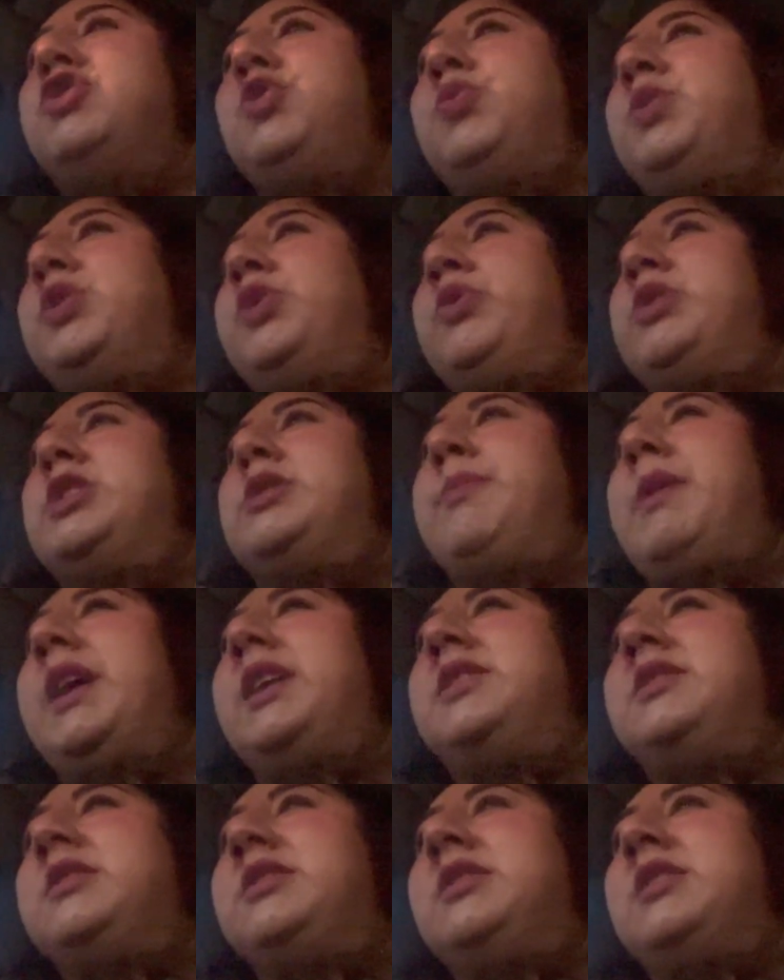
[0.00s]
you with
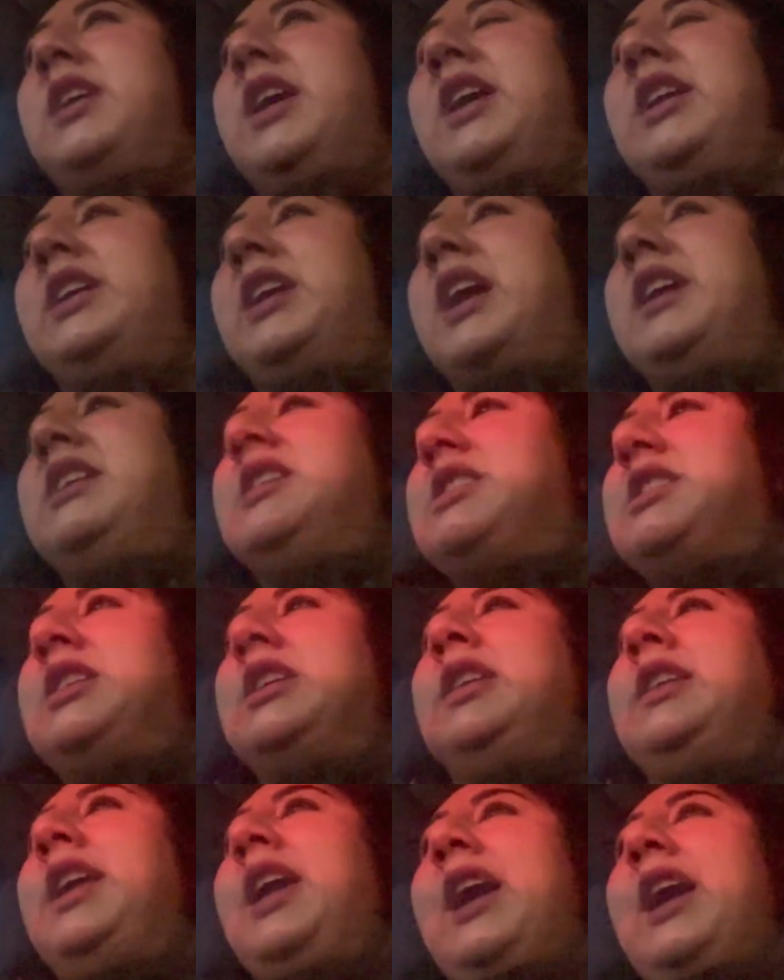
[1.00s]
respect and kindness till
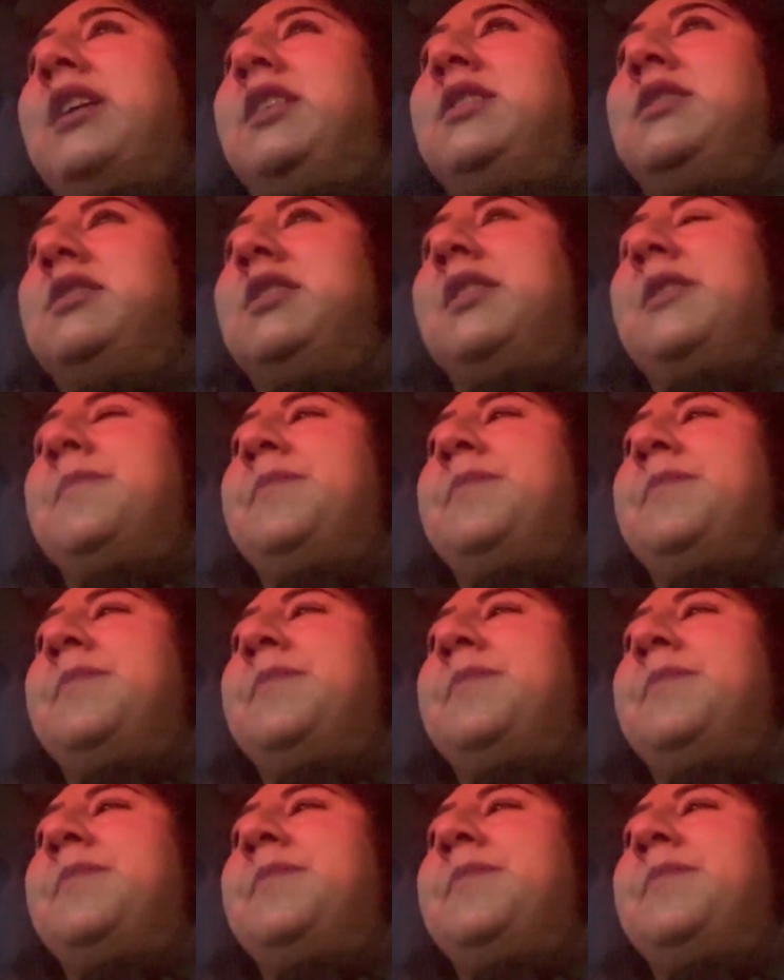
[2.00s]
the end.